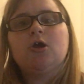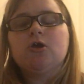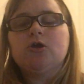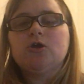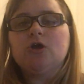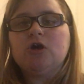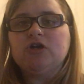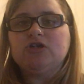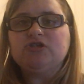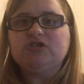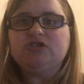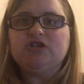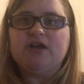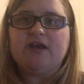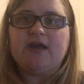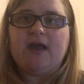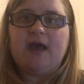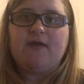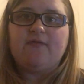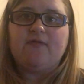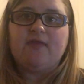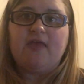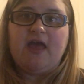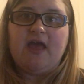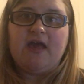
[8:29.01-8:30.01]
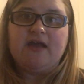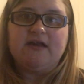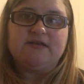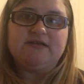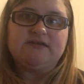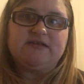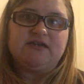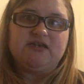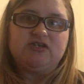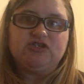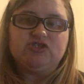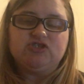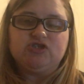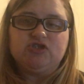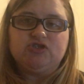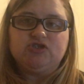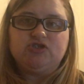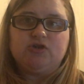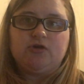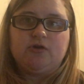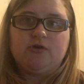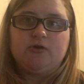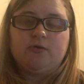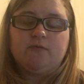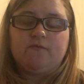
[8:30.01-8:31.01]
Go check out the annotations
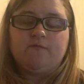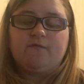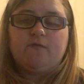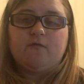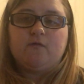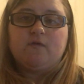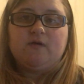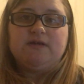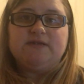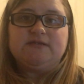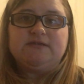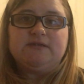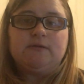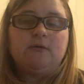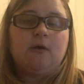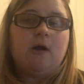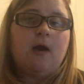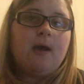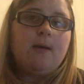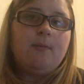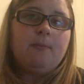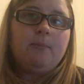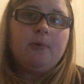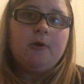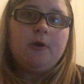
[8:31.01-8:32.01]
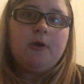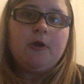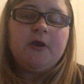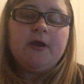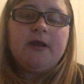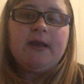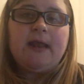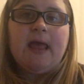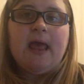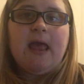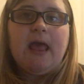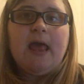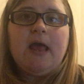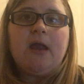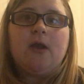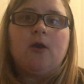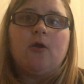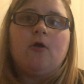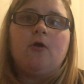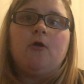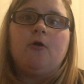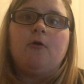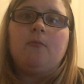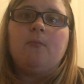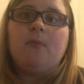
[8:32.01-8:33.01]
on the recent upload
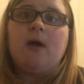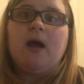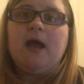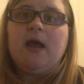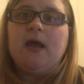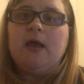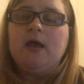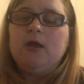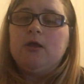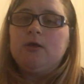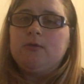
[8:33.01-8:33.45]
and on my